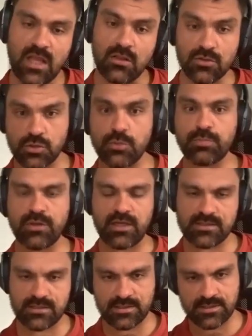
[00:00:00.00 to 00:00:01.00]
The
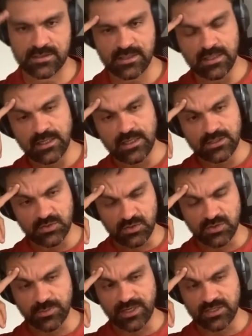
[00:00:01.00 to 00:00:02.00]
surpluses. So it's
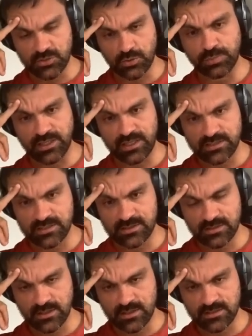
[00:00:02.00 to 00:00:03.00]
also about a
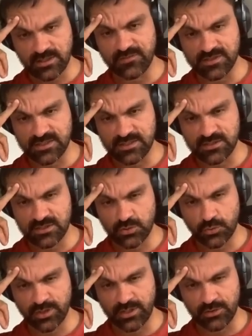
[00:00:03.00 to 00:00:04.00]
surplus deficit
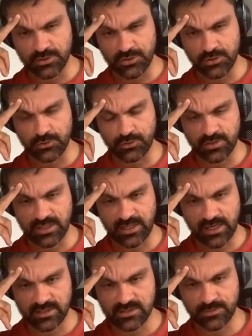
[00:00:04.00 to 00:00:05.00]
story here too that
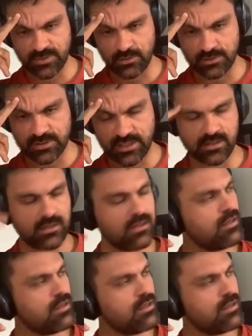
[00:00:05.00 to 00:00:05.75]
has to be looked at.